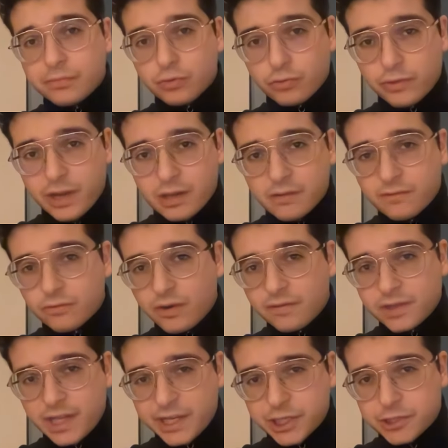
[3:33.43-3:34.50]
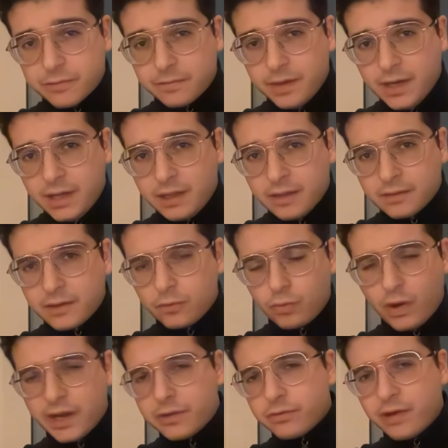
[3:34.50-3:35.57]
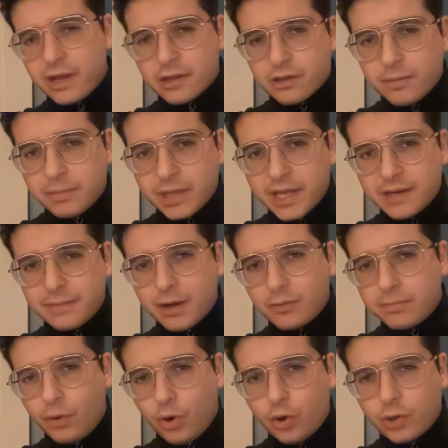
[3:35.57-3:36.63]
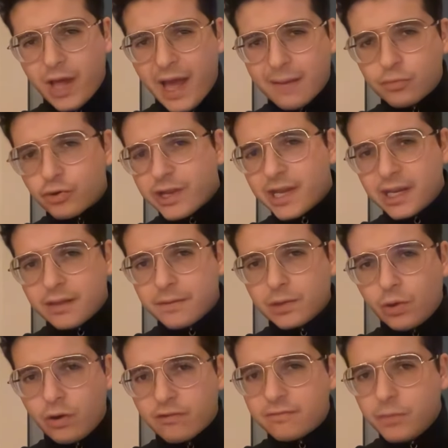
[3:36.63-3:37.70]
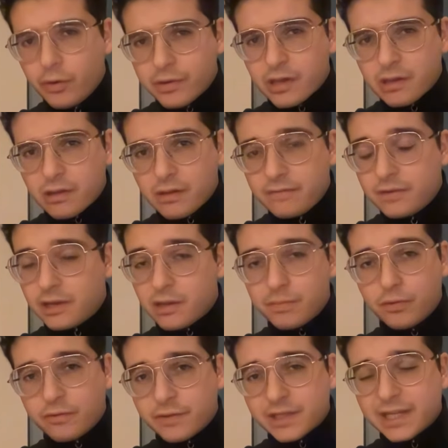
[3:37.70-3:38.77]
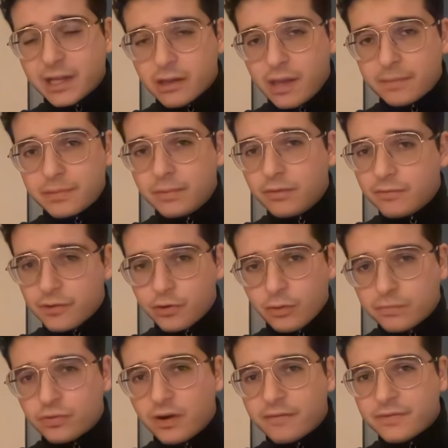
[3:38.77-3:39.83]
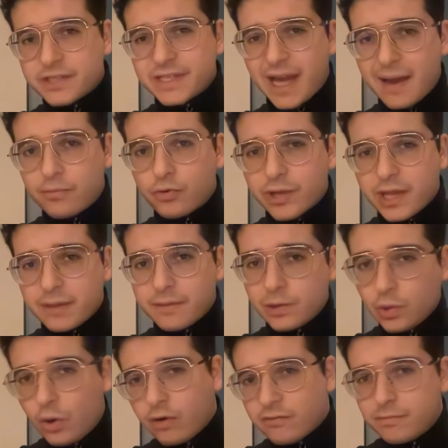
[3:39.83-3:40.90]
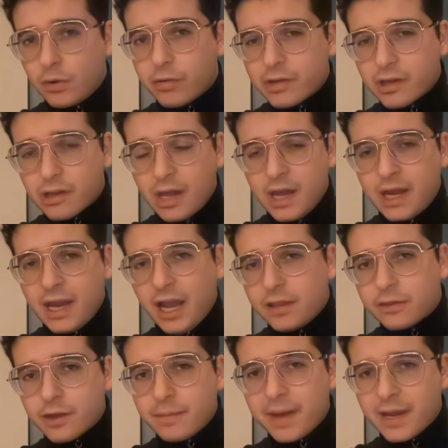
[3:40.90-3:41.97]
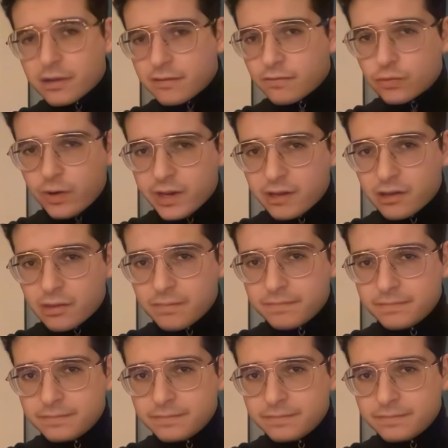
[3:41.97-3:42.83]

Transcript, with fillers: Progressive revelation? Then why do you guys complain about Paul abrogating the law of Moses if it is perfectly acceptable for your prophet to abrogate the law of Moses and the commands of Christ?